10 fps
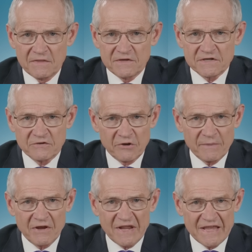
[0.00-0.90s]
This is not
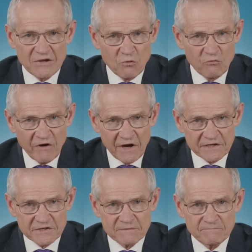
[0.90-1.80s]
about equal
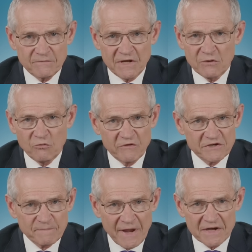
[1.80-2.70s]
rights, equal
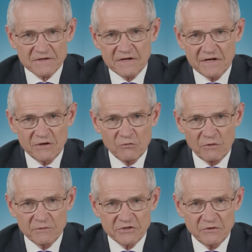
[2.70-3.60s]
respect and
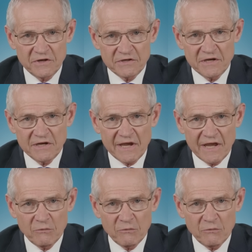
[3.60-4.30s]
equal opportunity.